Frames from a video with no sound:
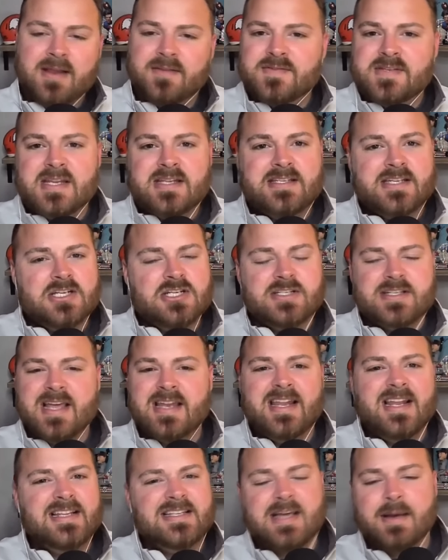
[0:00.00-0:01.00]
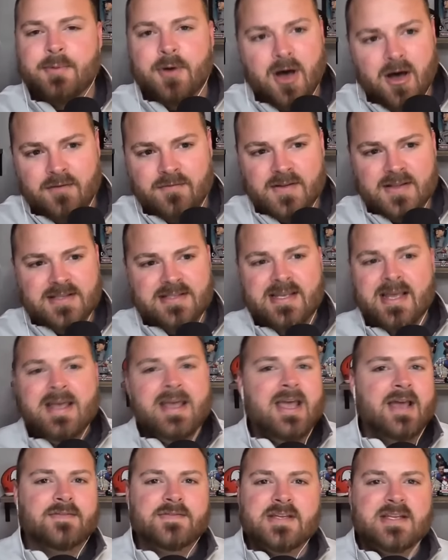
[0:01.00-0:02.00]
if Tennessee just had any type of offense,
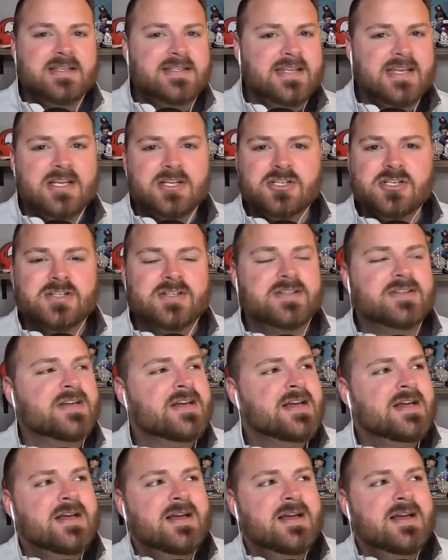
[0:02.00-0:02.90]
if Tennessee could just,